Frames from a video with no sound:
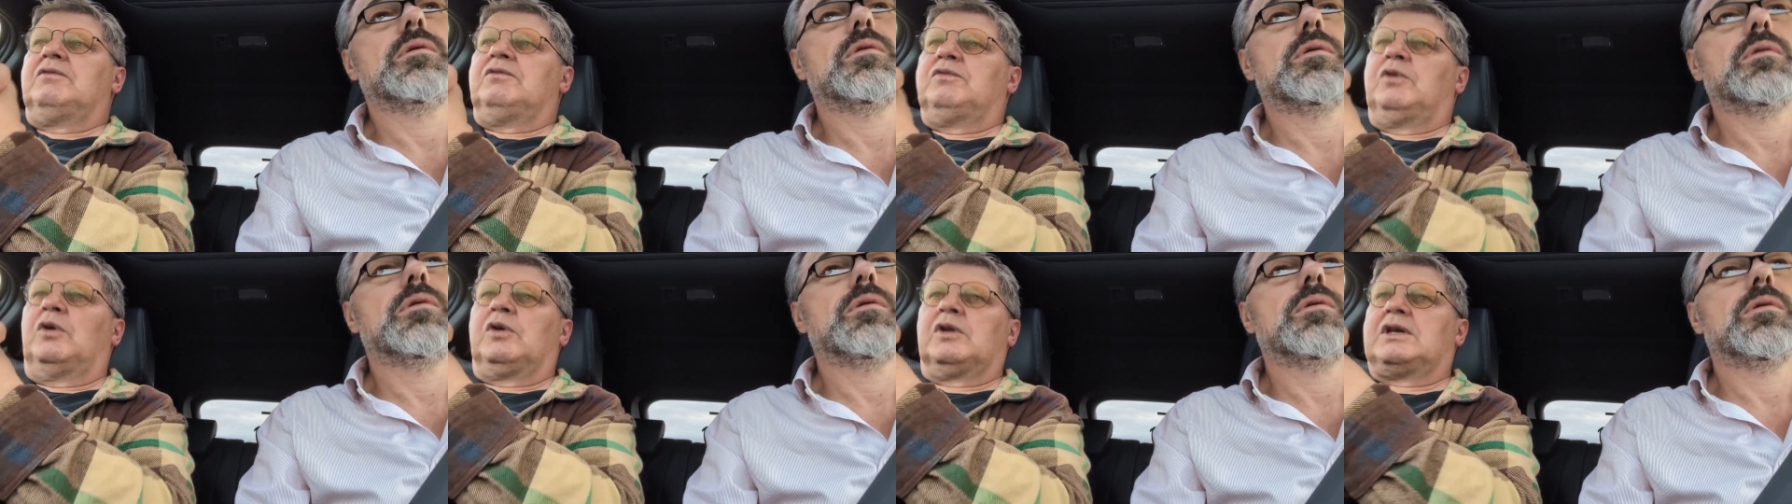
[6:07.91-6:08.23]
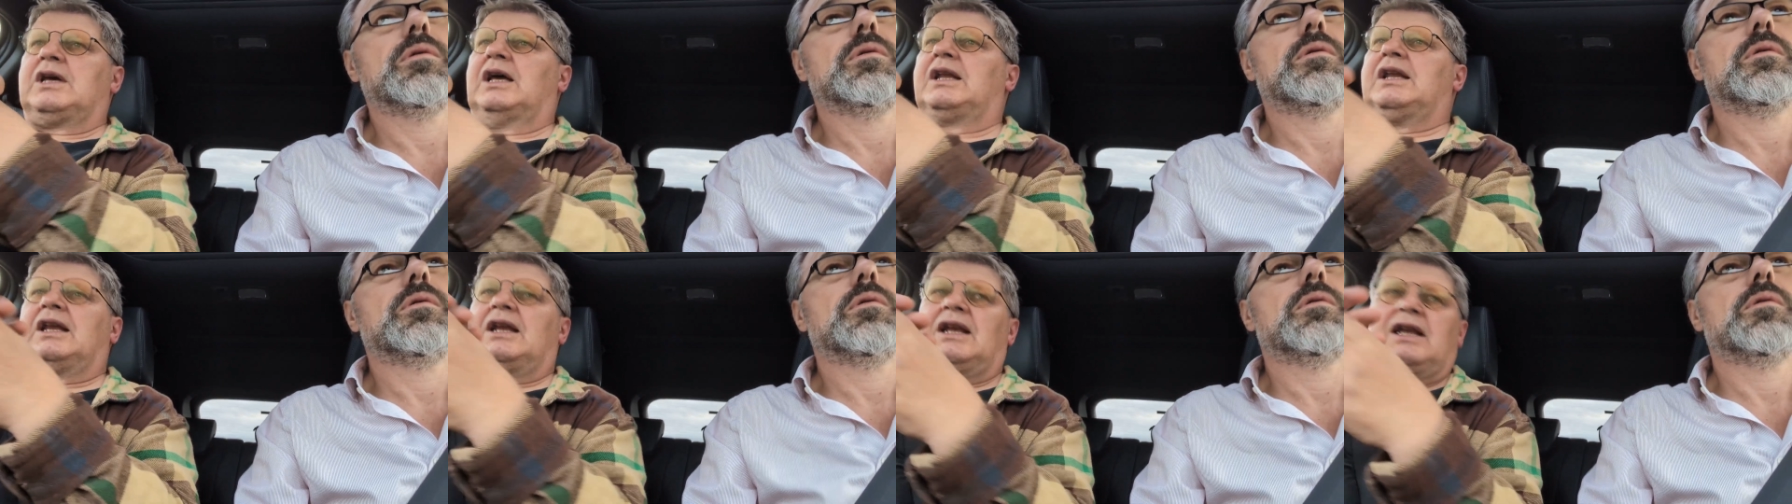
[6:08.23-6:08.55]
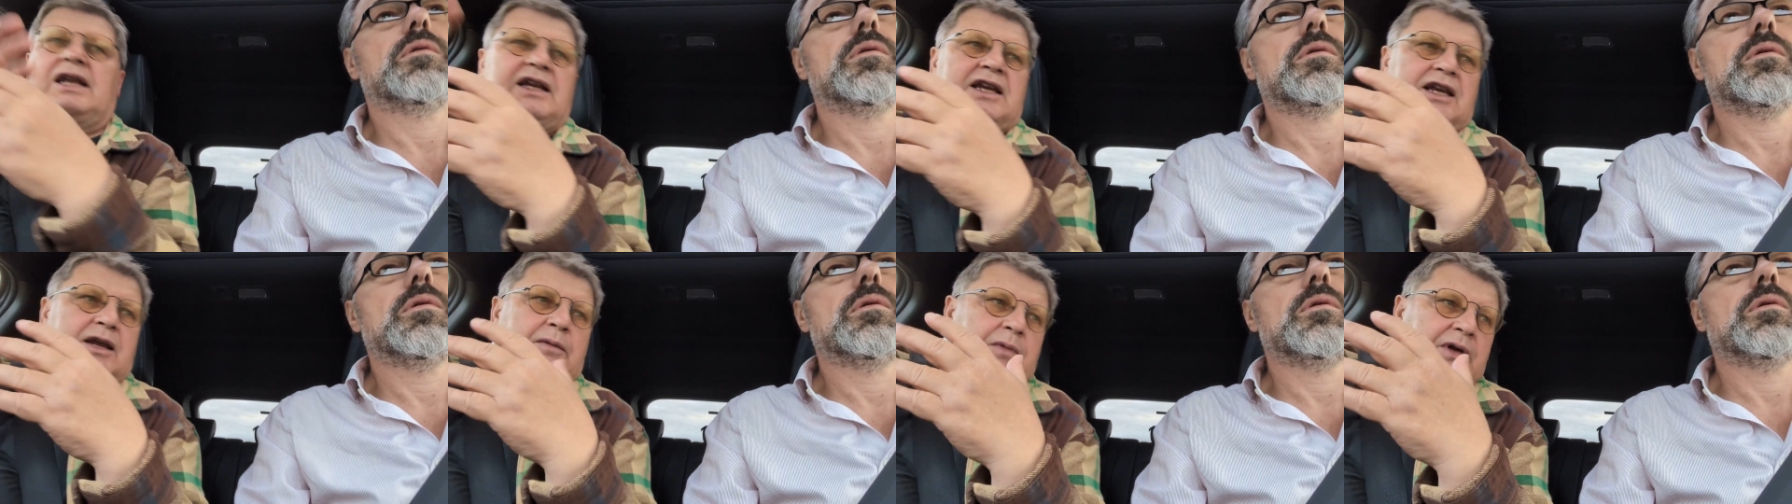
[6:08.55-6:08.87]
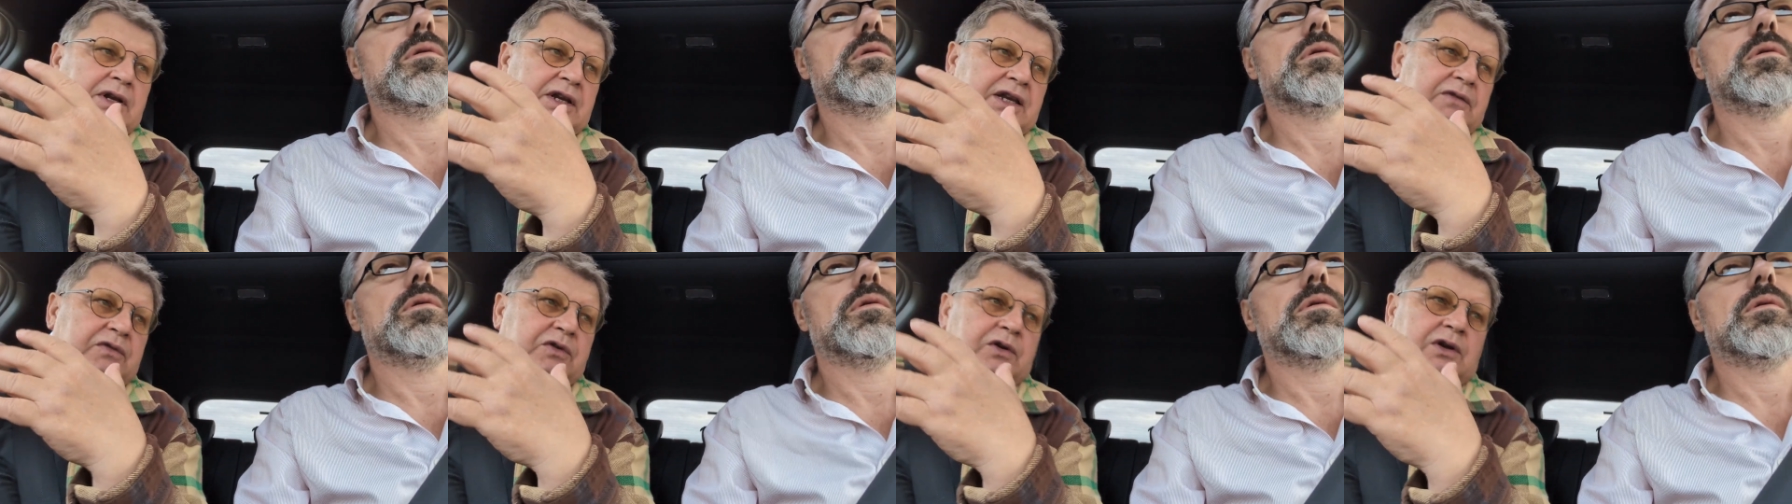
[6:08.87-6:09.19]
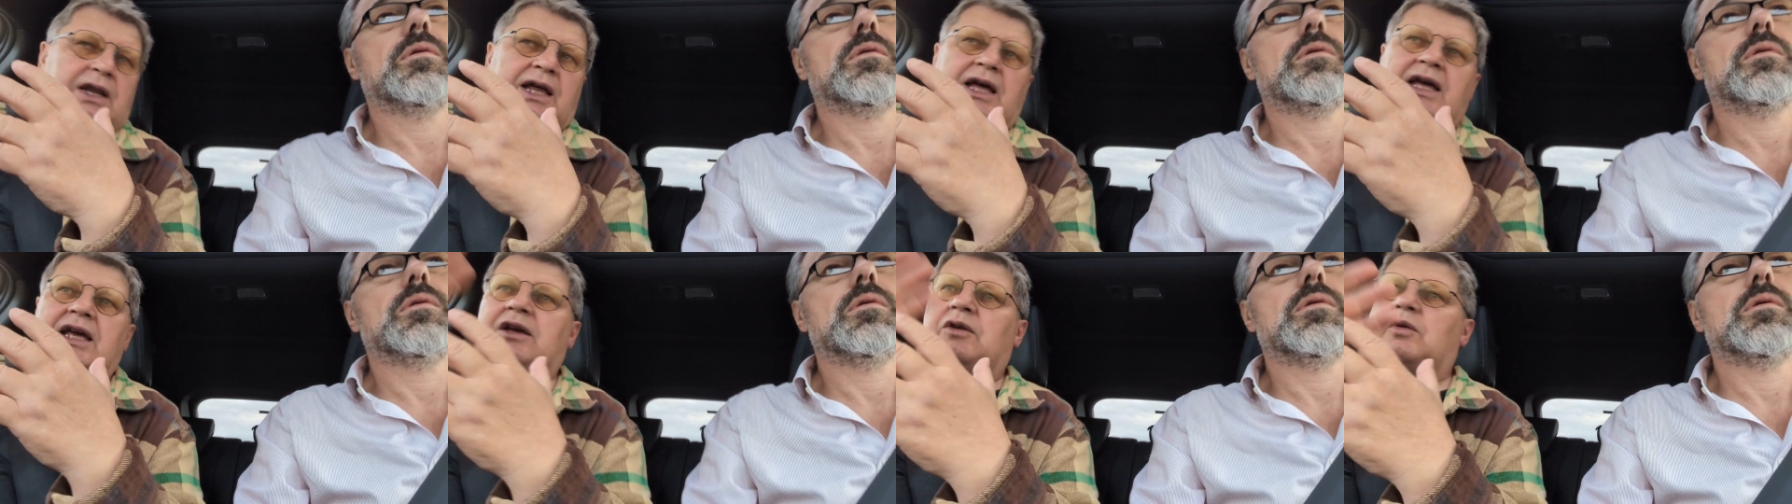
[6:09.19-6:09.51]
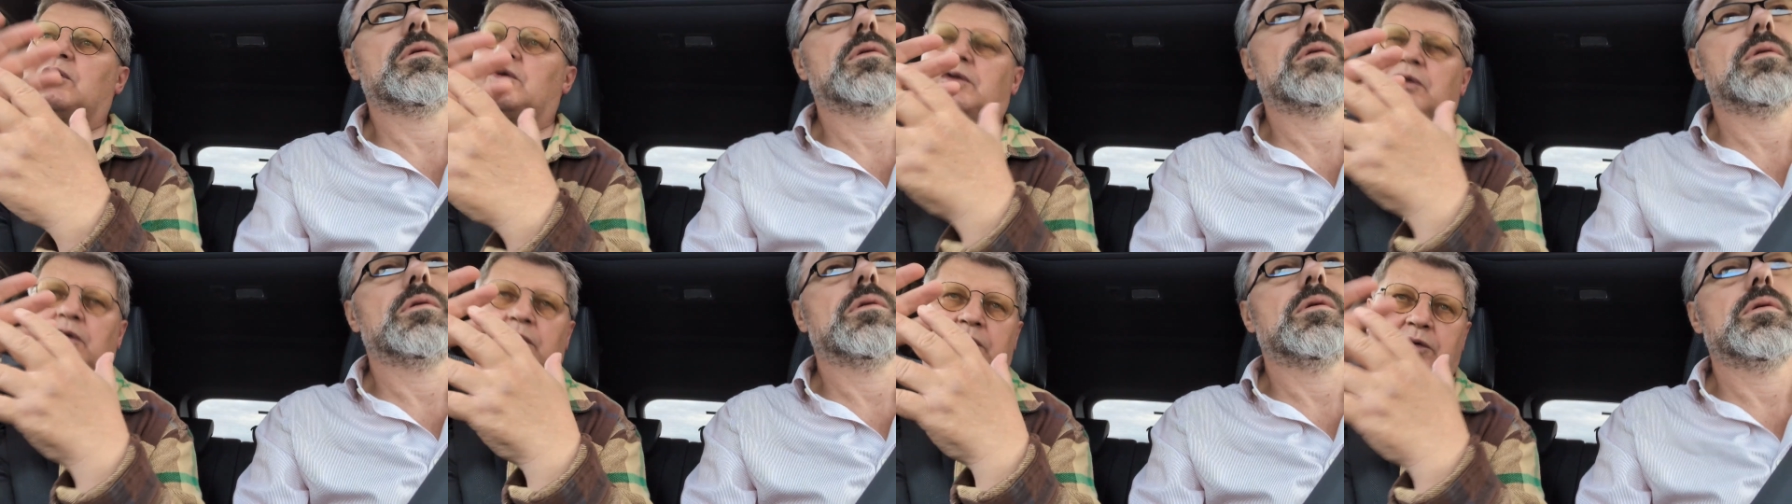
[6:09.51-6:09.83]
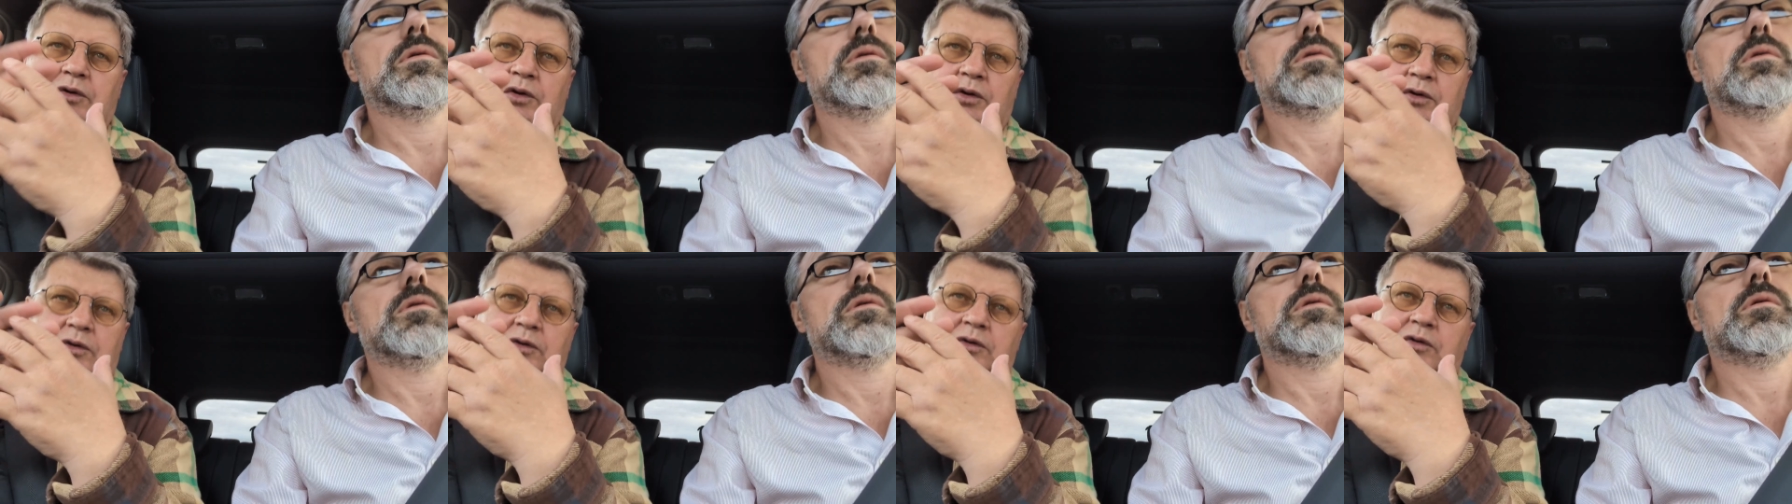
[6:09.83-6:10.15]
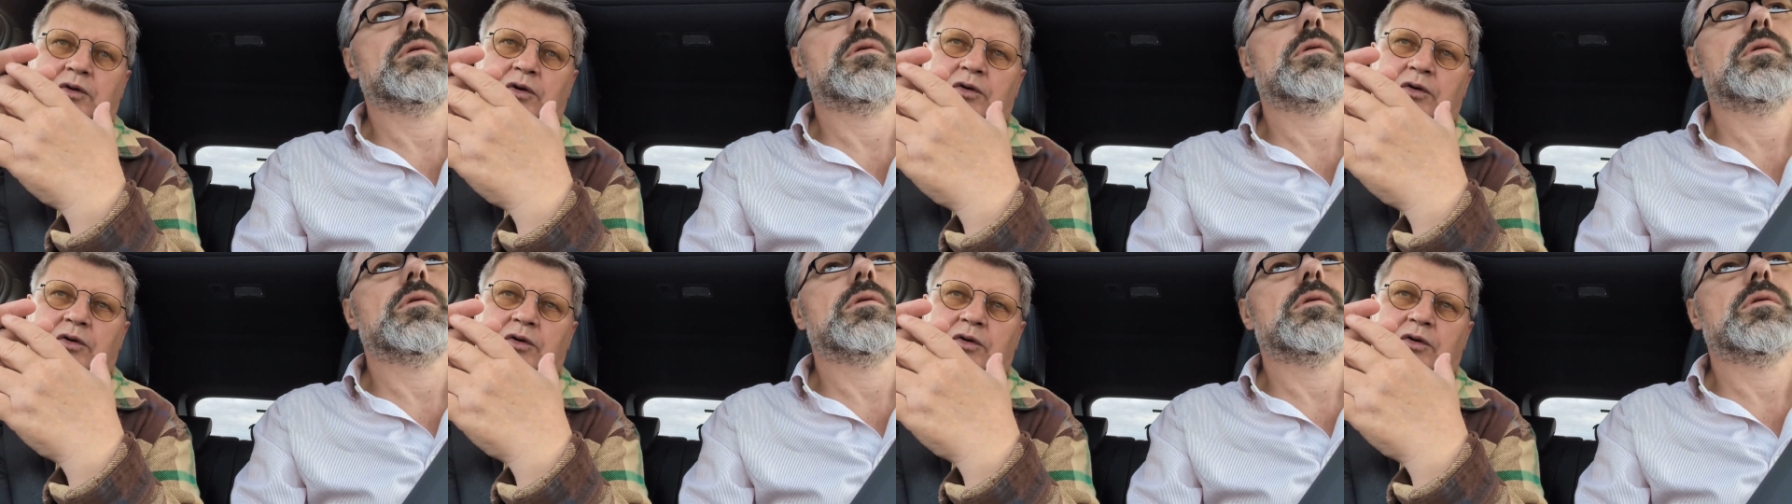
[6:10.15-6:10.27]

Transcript: volcanic lineament, if you like, or, or, or,